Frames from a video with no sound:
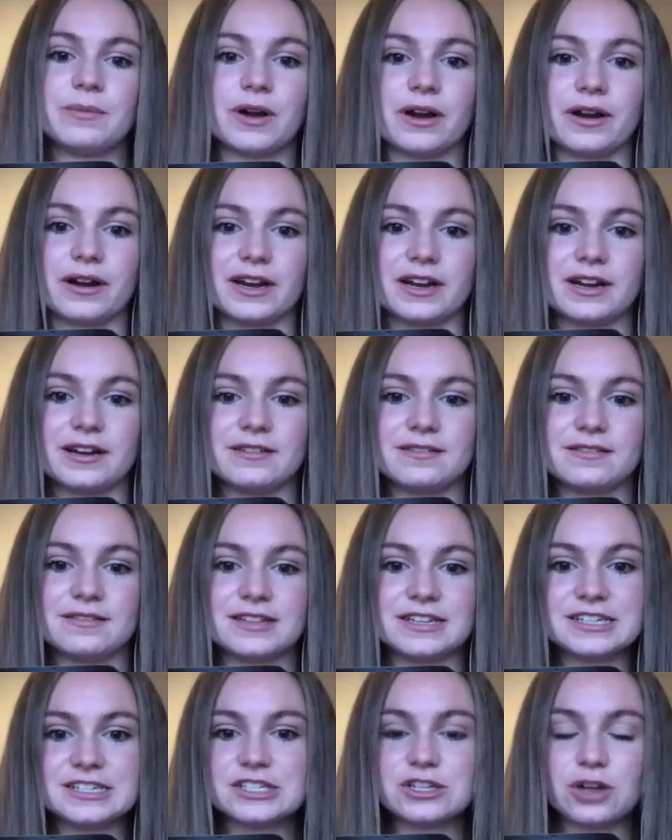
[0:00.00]

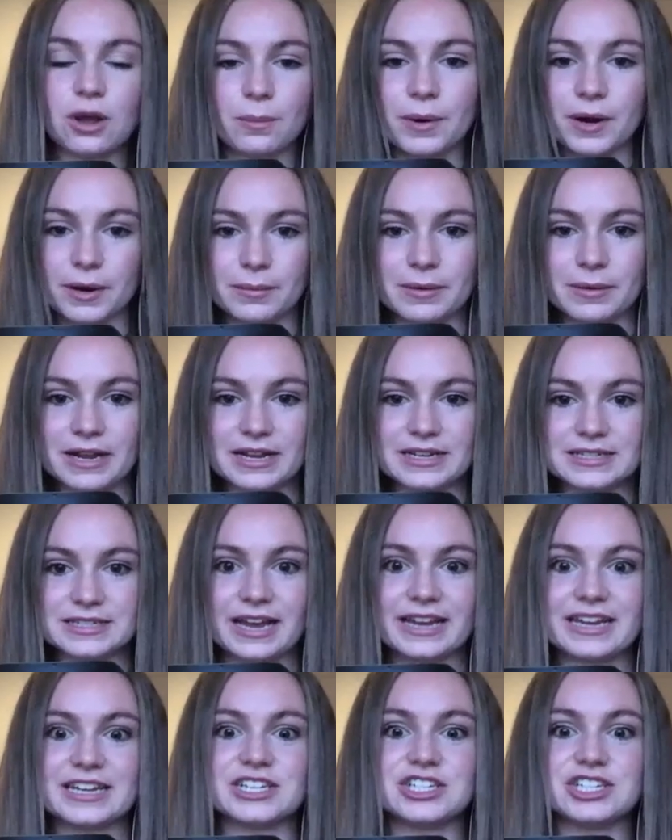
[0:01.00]
temporary. This is not
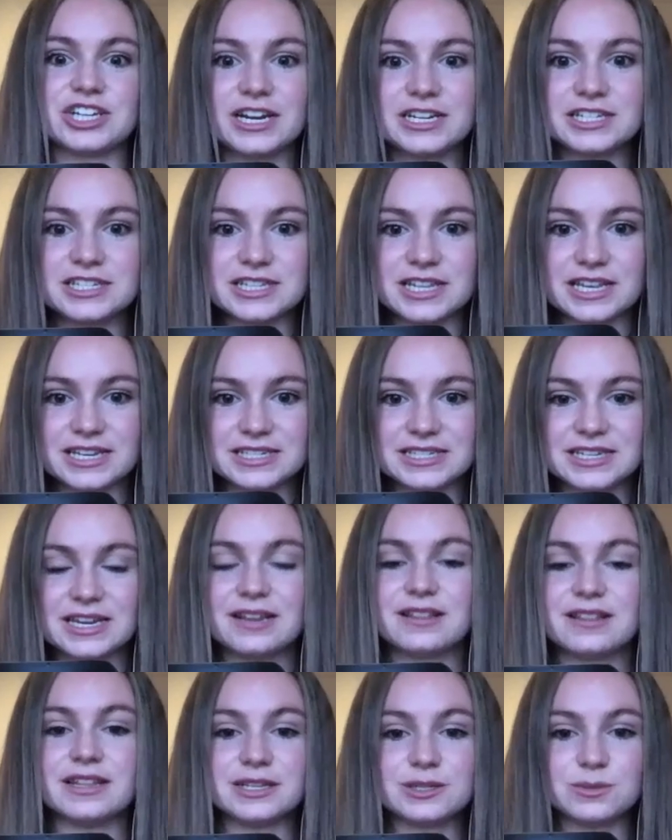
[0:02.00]
permanent. I can change
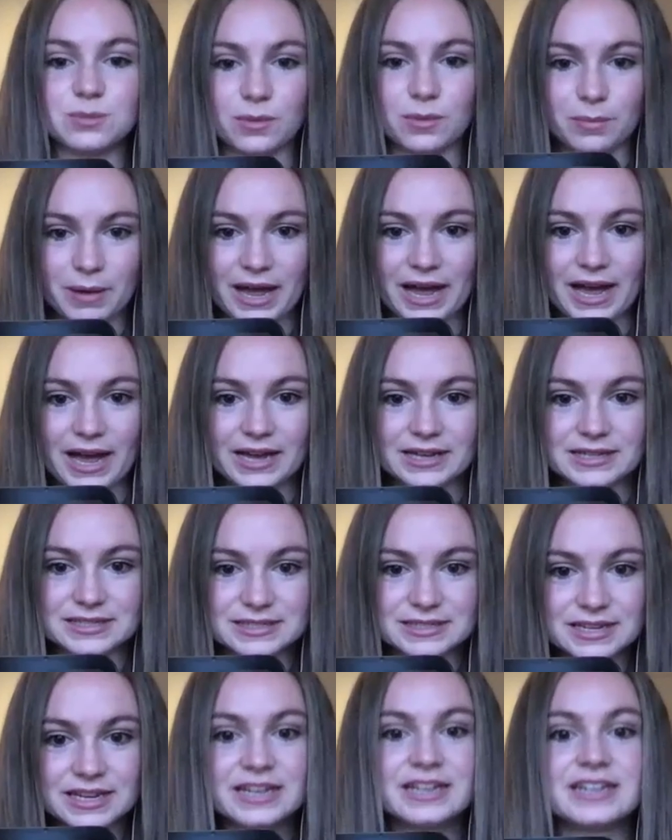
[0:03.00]
this. This will
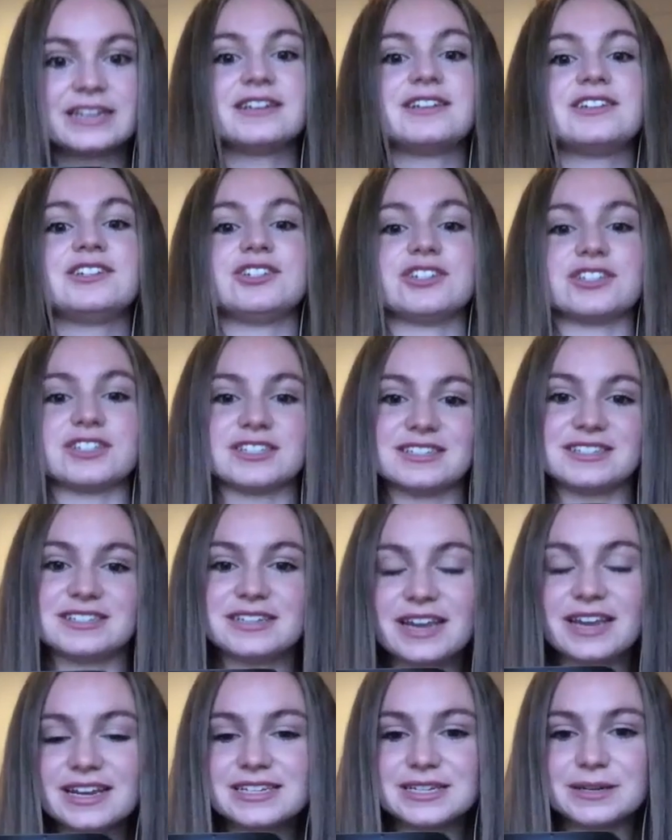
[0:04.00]
pass. Just
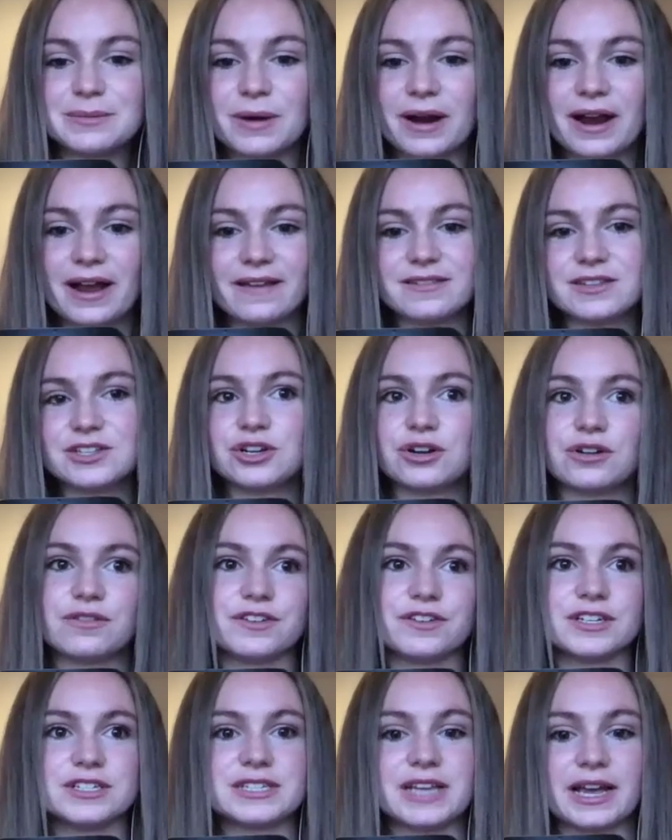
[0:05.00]
take a deep breath, chill
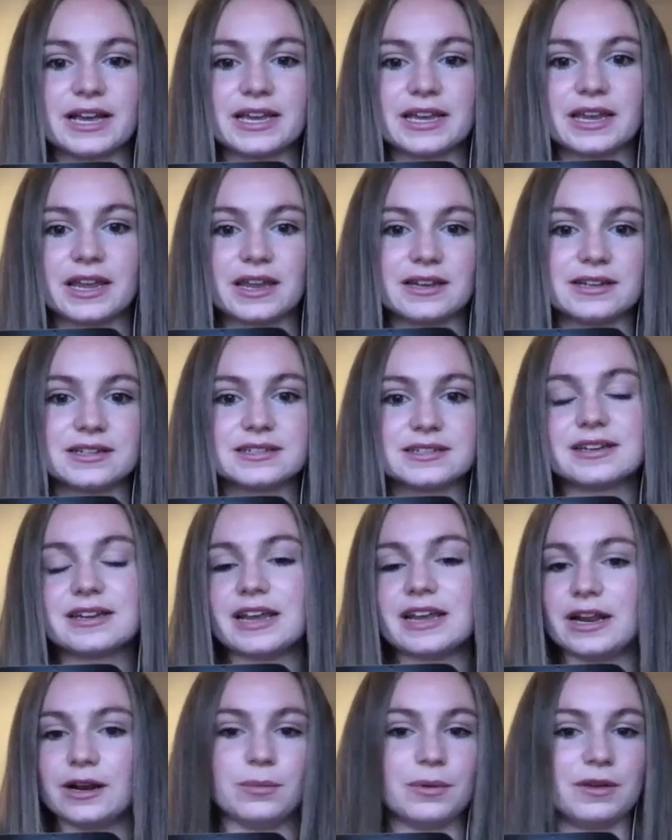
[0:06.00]
for a second.
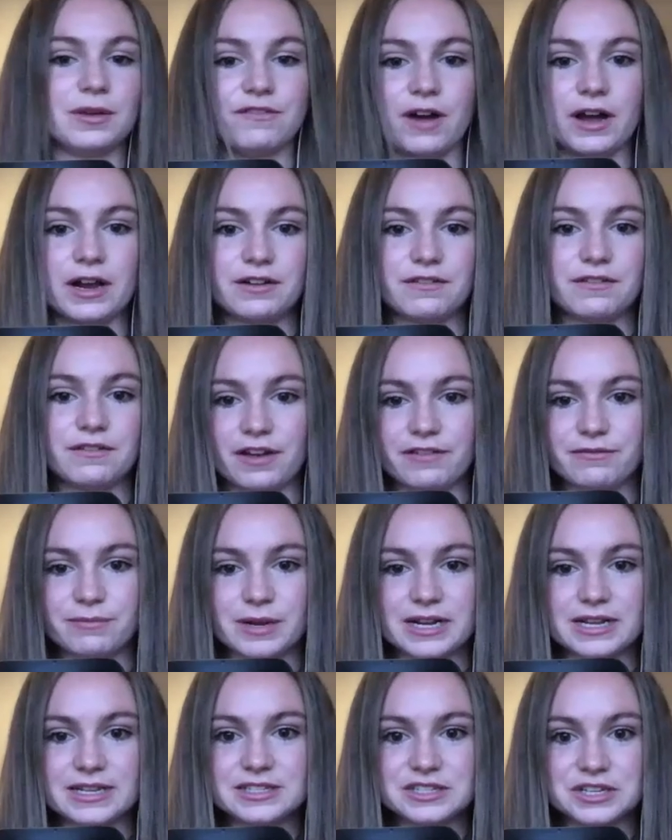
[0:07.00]
It'll be fine in 5
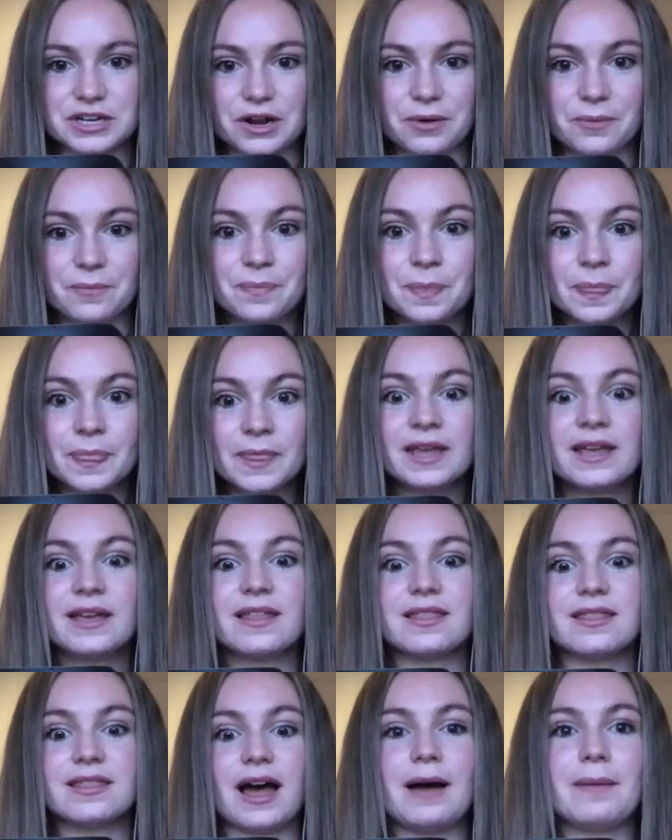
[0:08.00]
minutes,
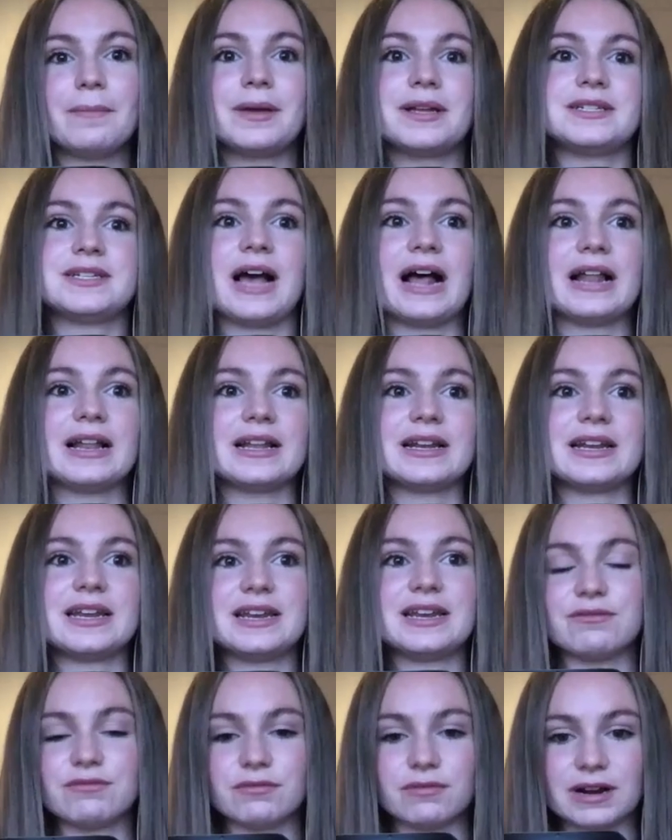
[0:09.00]
That
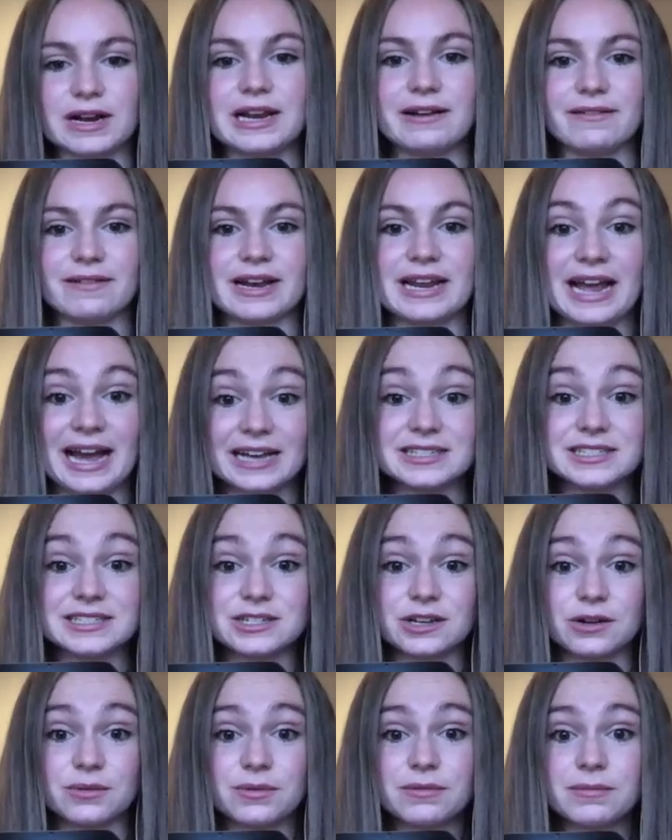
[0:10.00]
mentality really, really has
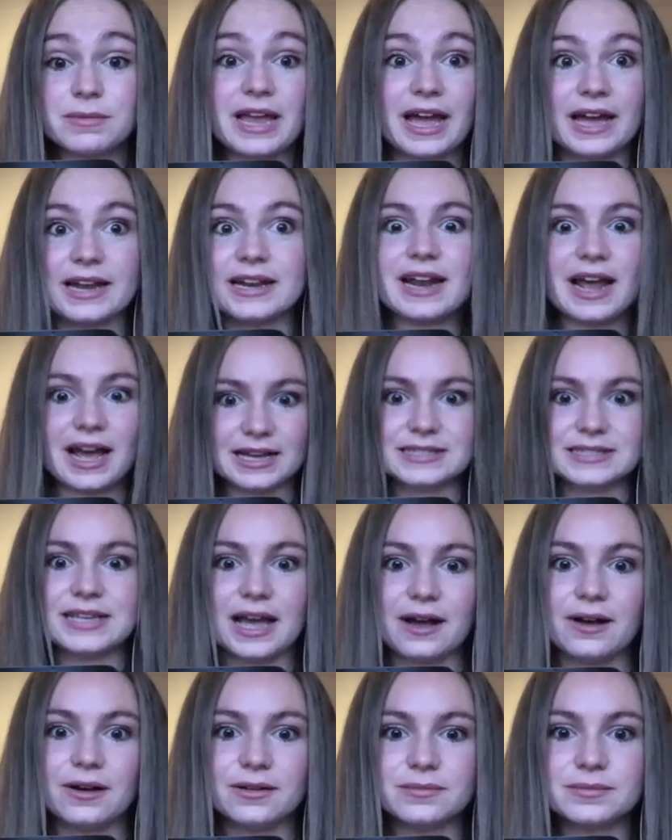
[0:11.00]
stuck with me, and it has
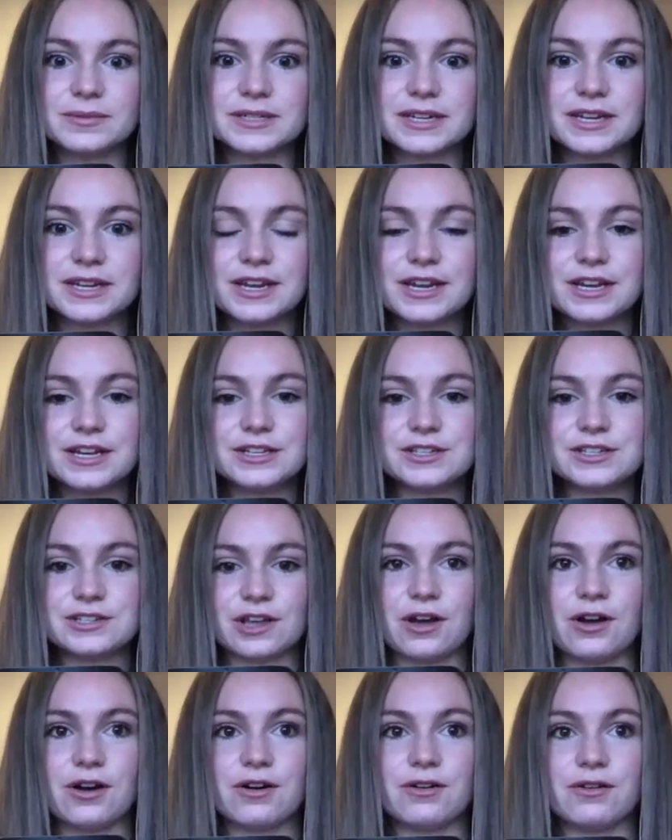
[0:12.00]
helped.
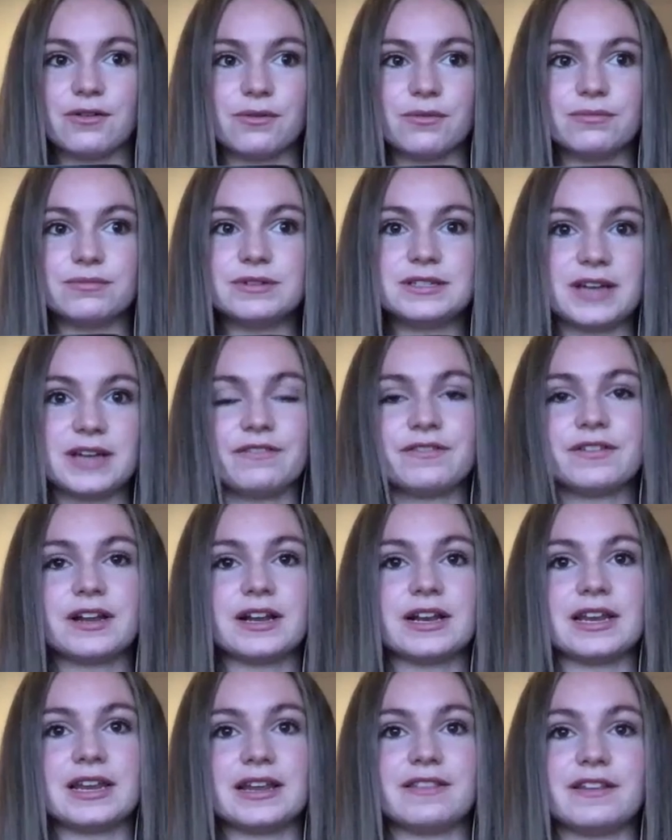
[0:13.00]
So
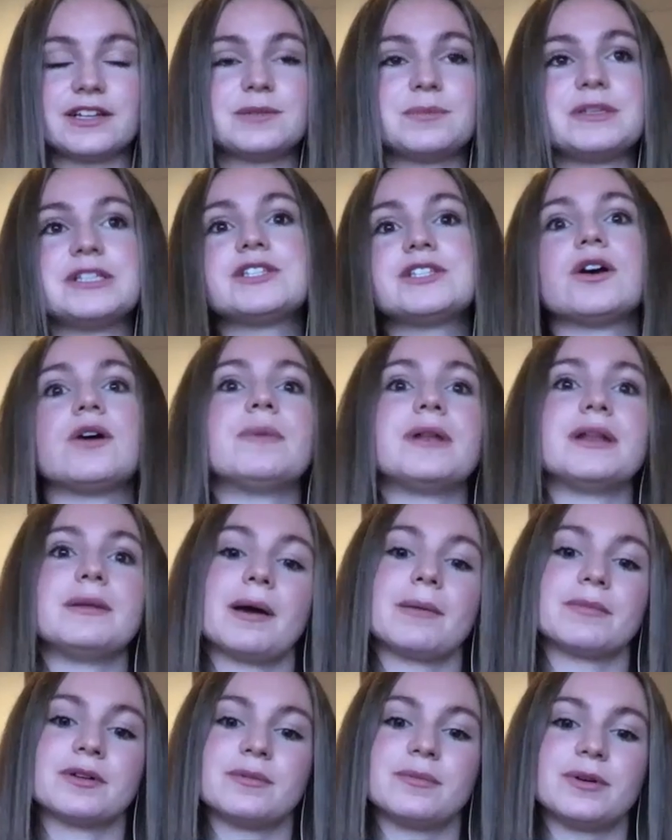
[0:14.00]
definitely, there's been so many
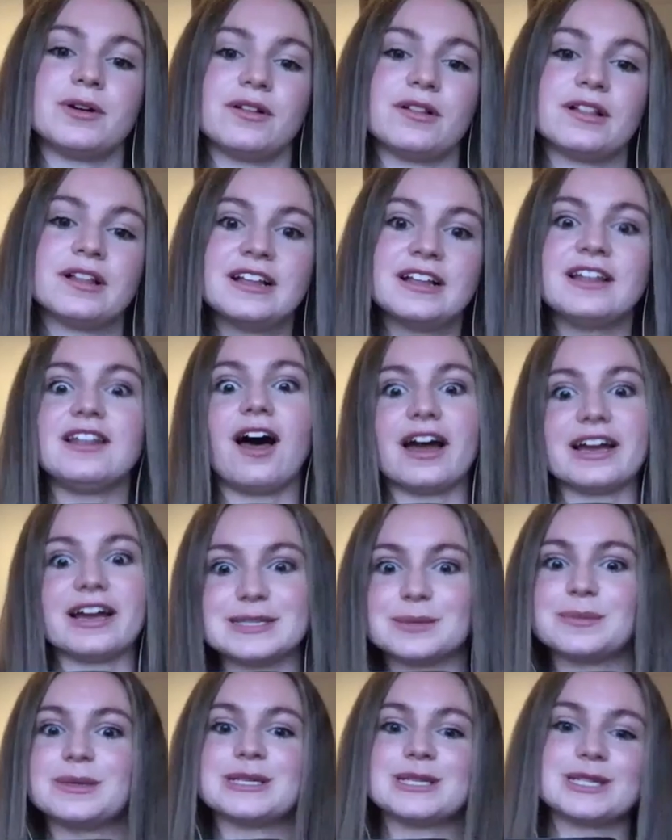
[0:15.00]
memorable lines and
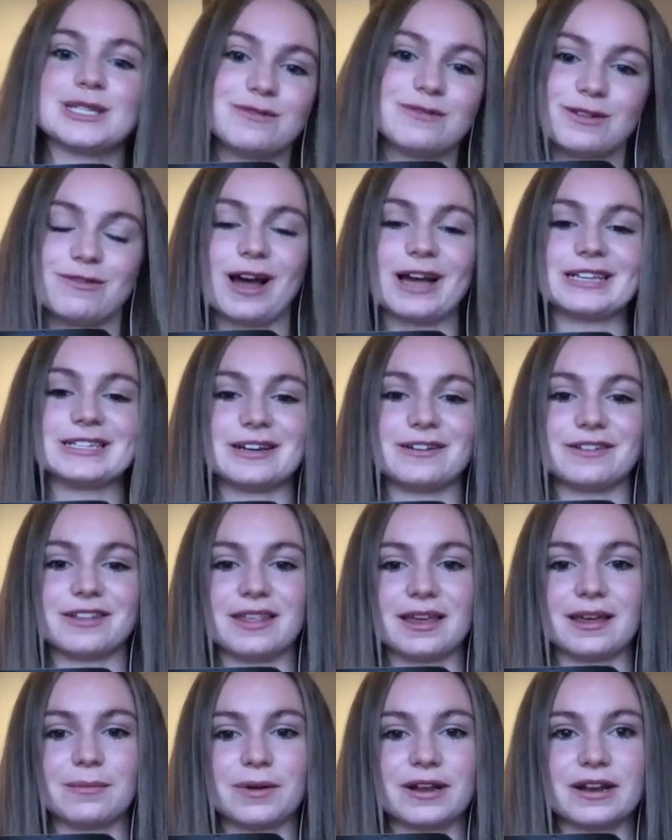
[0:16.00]
pieces of advice and everything,
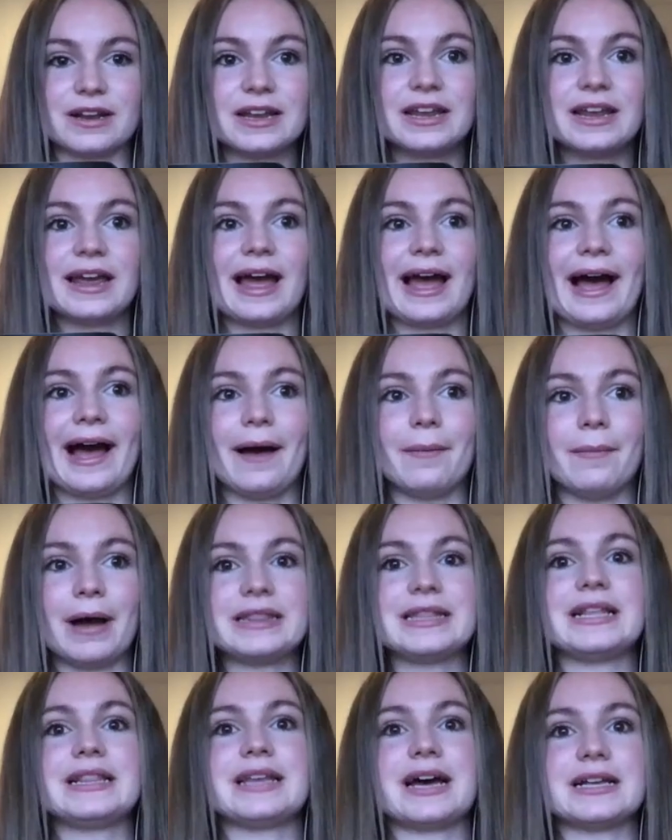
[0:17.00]
but I think
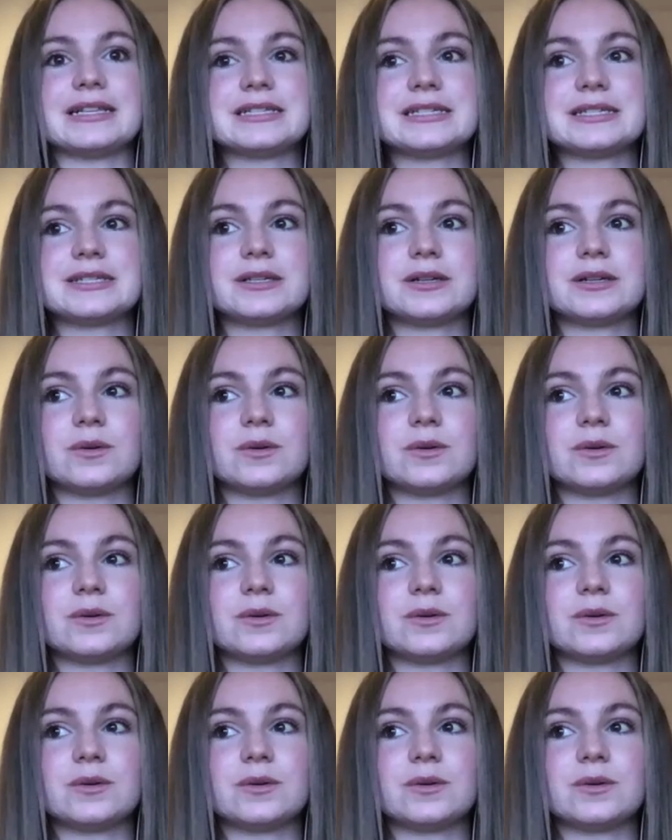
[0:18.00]
that's one